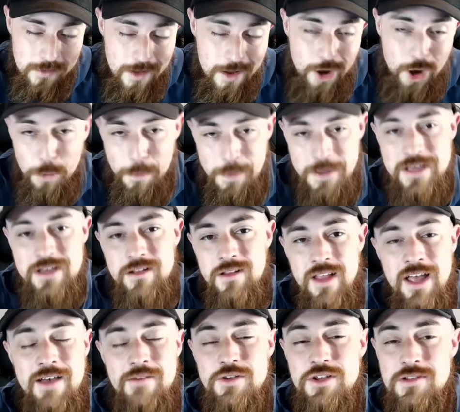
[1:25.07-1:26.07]

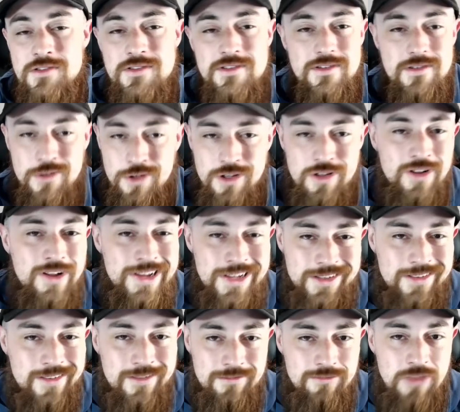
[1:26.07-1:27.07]
OP11s look like
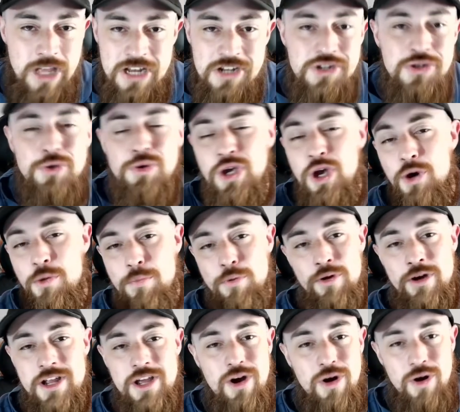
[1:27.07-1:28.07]
they do go
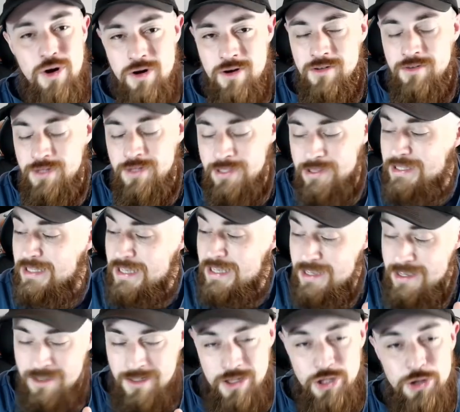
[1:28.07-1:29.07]
pretty hard with
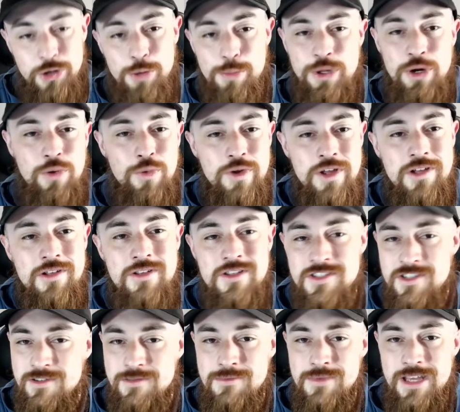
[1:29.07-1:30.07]
the little bit of
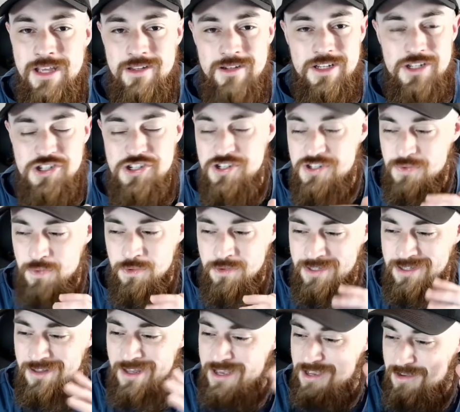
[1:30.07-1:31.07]
realism, and it's just
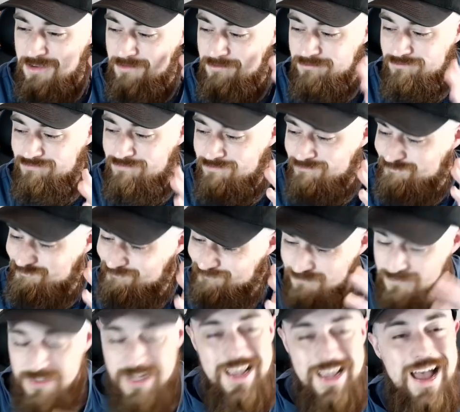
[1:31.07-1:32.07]
really like,
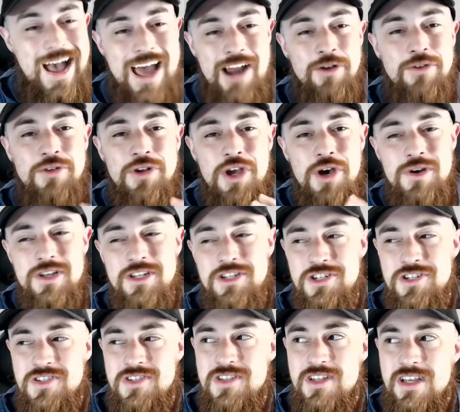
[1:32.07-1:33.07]
I don't know,
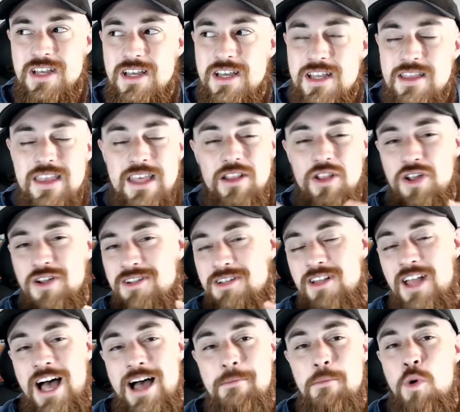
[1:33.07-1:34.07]
they look a
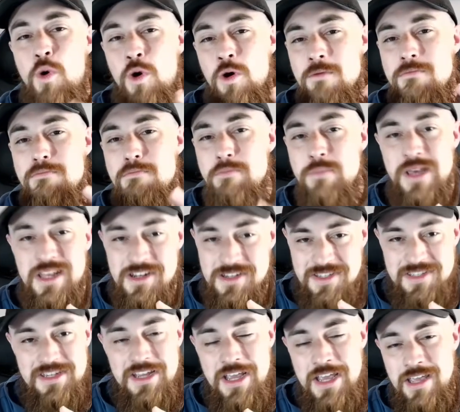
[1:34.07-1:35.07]
lot more
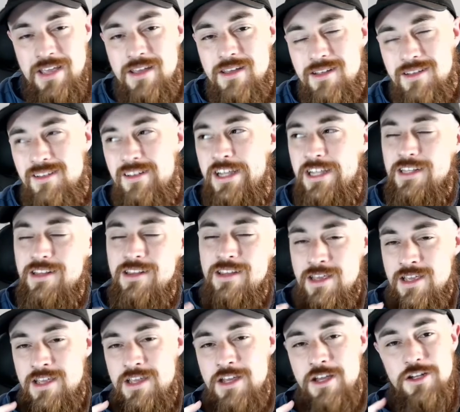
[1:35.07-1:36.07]
menacing, like
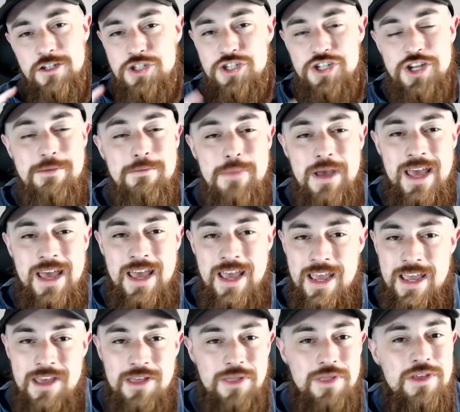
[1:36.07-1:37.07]
the
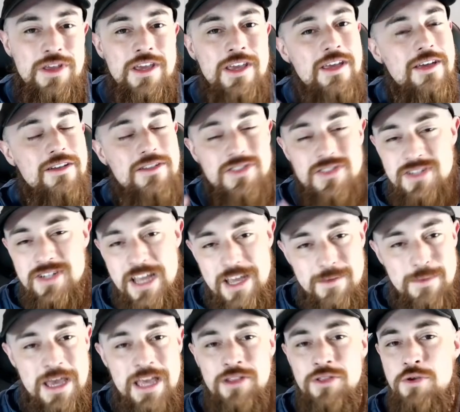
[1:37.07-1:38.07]
Jinbei, the Snake
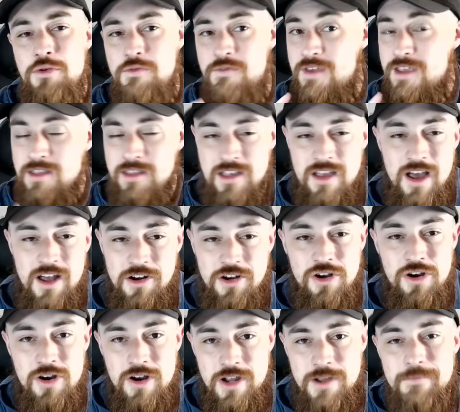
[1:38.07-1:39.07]
Man Luffy, and the
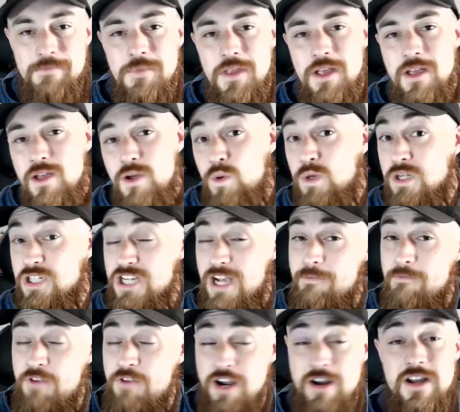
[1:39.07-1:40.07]
Katakuri, which
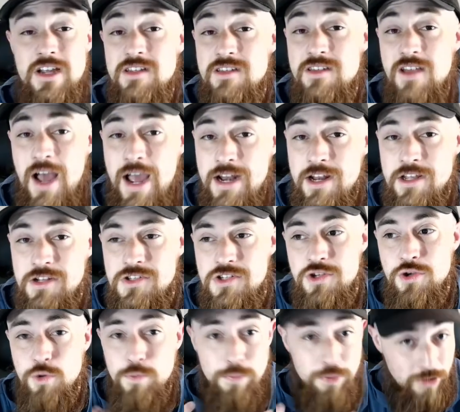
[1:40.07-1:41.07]
I'm very excited
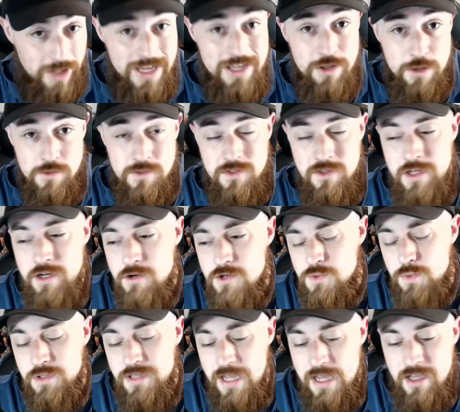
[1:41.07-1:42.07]
to play those leaders
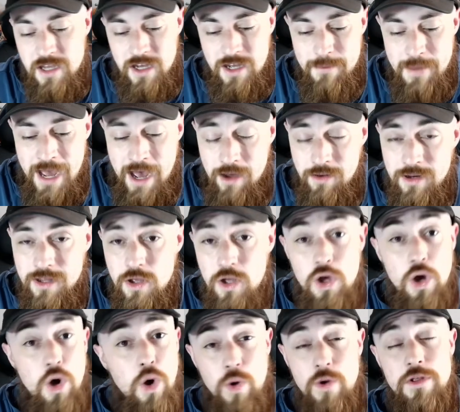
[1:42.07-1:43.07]
when they come out,
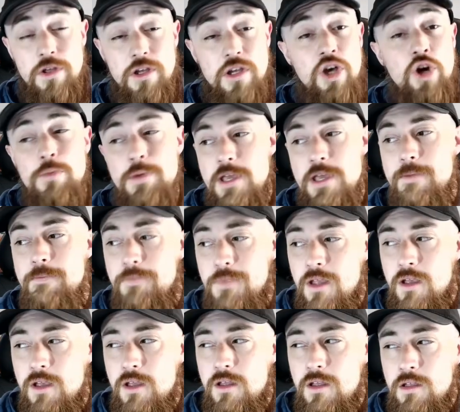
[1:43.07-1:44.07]
or the Kobe.
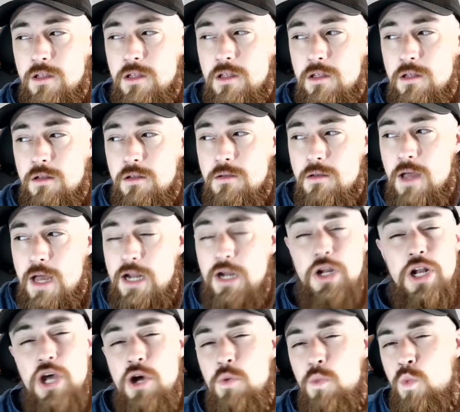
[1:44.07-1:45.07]
I don't
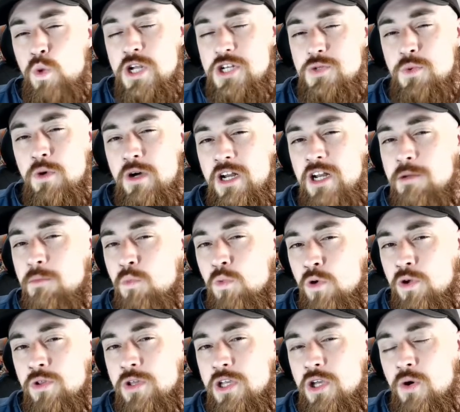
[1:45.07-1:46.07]
know which one I'm
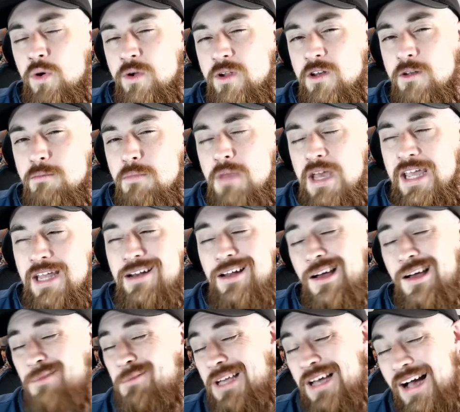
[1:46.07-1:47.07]
really going to main.
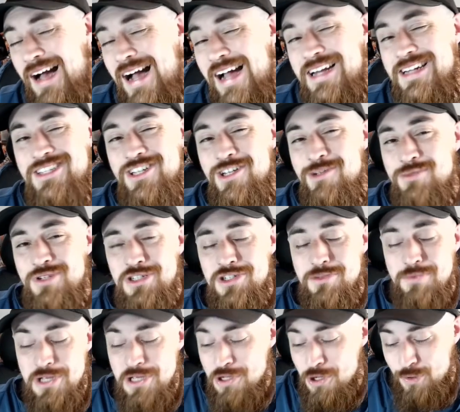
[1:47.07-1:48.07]
I'm kind of tempted to
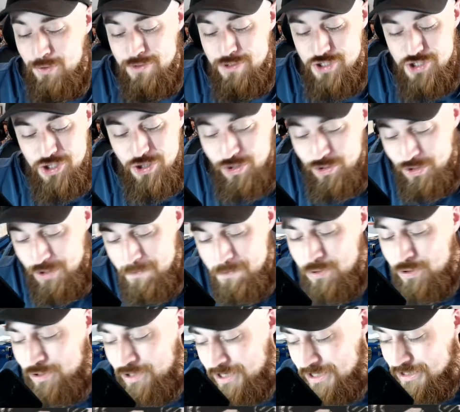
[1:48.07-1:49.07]
be going to Charlotte
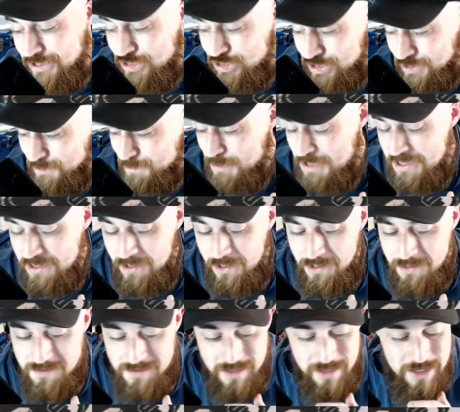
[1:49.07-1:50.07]
Pudding just
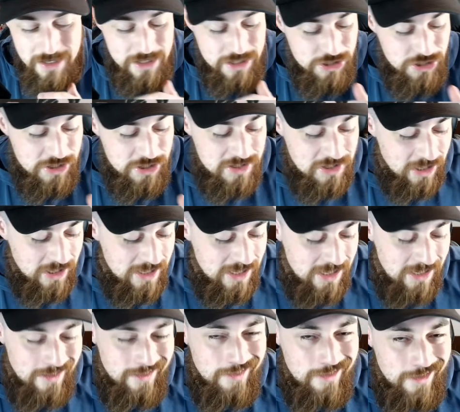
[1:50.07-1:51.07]
because she's going to
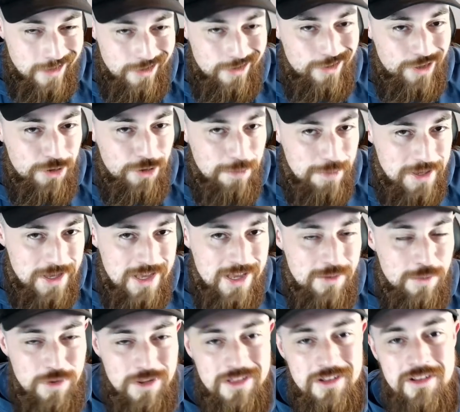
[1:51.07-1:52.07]
get a little OP
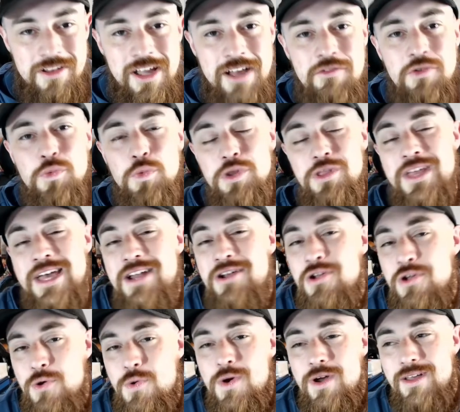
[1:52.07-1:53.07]
with 11 with that
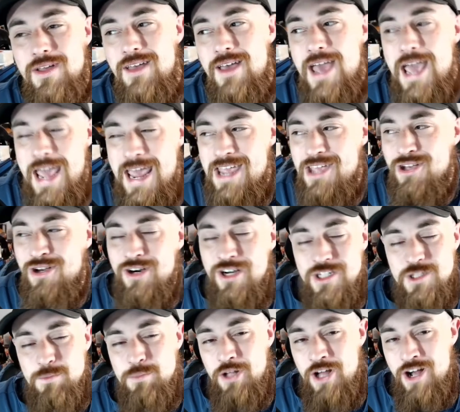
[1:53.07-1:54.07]
new
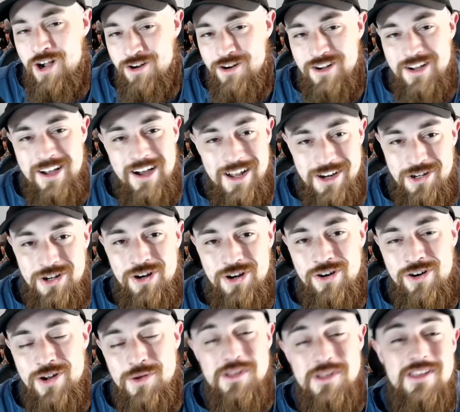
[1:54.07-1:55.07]
8-cost blocker
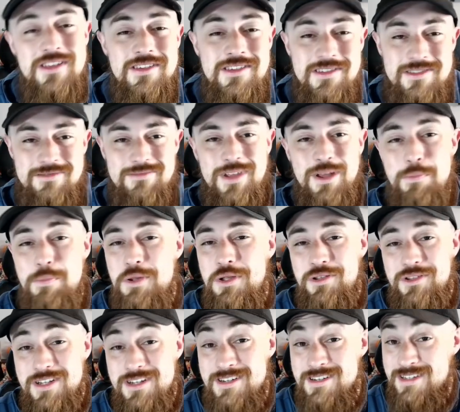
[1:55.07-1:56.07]
Katakuri with his
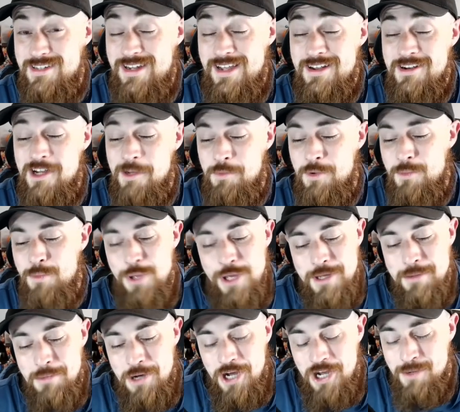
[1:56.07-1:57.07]
ability to stand up a Big
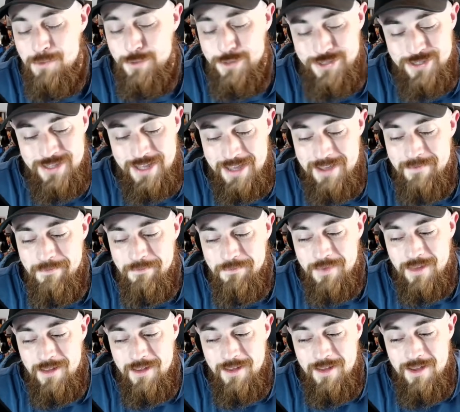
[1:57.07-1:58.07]
Mom, which they
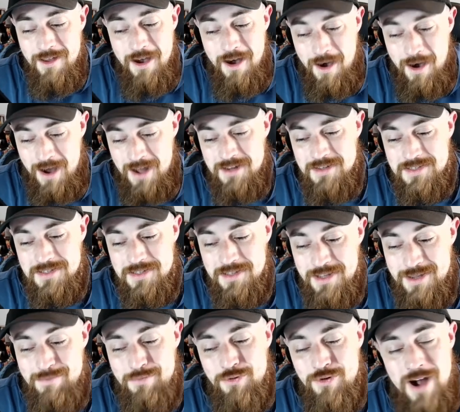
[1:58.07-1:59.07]

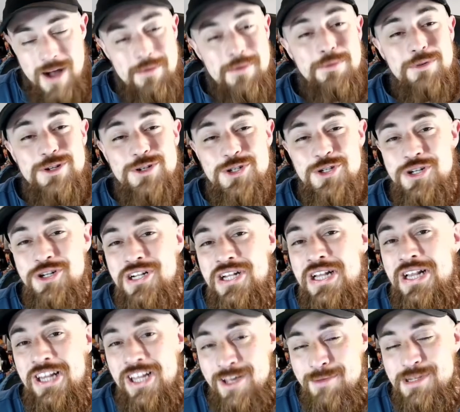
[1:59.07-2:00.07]
honestly probably should have
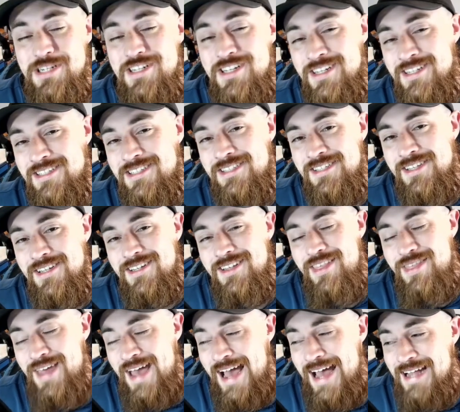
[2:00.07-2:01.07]
limited
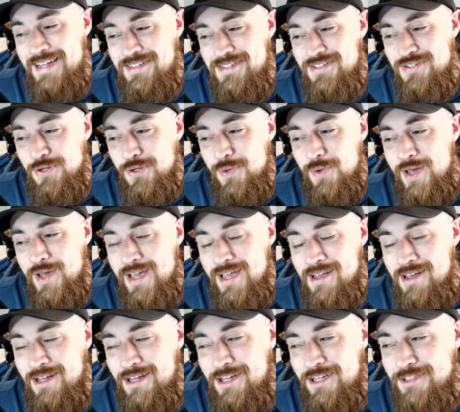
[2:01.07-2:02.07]
that to
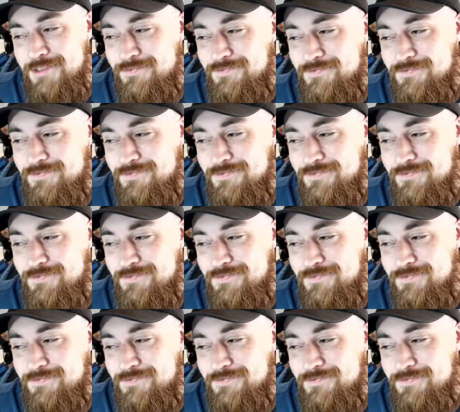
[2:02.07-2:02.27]
a